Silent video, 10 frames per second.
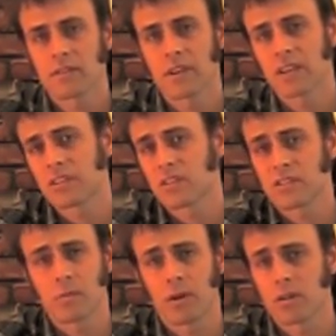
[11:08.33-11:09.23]
That's
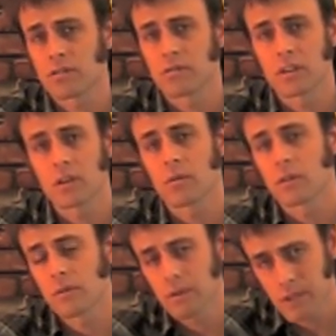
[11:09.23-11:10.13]
just a partial E
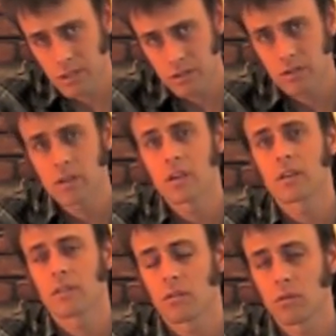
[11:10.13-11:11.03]
chord. You want to make sure you're
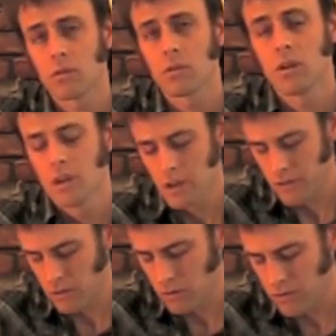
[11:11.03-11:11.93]
getting the whole
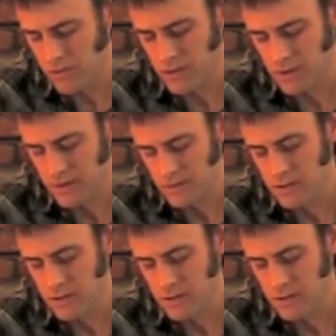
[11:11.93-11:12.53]
thing.